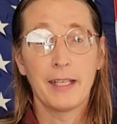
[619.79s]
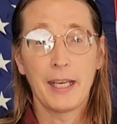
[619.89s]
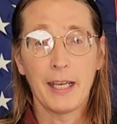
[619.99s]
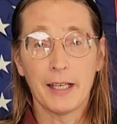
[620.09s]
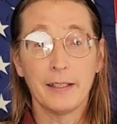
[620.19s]

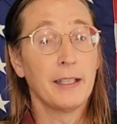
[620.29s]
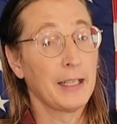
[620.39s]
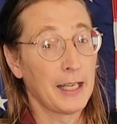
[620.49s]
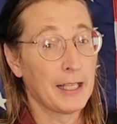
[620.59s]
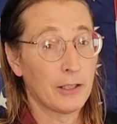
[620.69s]
can,
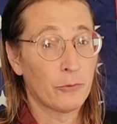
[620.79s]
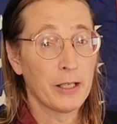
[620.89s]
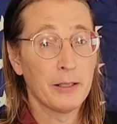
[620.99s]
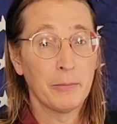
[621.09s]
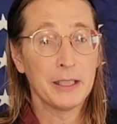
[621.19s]
and a
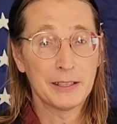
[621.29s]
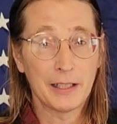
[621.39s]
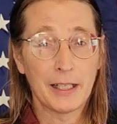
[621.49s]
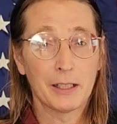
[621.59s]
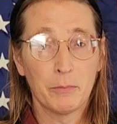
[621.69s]
randomly
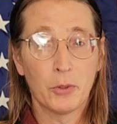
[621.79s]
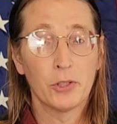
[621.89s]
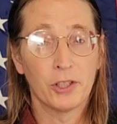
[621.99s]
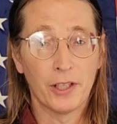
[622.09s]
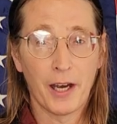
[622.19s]
selected
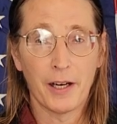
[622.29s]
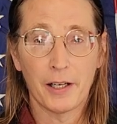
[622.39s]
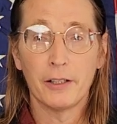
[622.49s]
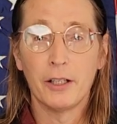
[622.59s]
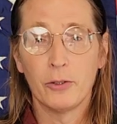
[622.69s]
portion
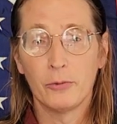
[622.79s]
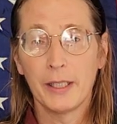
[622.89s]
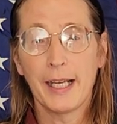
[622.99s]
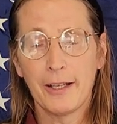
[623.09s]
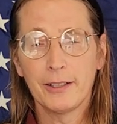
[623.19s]
are,
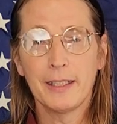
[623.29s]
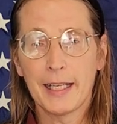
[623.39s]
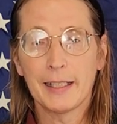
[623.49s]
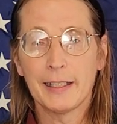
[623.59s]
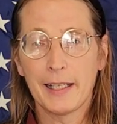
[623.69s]
recounted
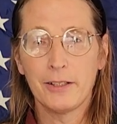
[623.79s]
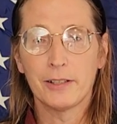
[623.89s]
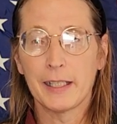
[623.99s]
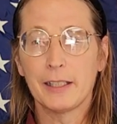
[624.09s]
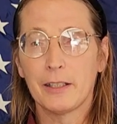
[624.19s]
at a later
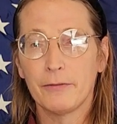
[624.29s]
date to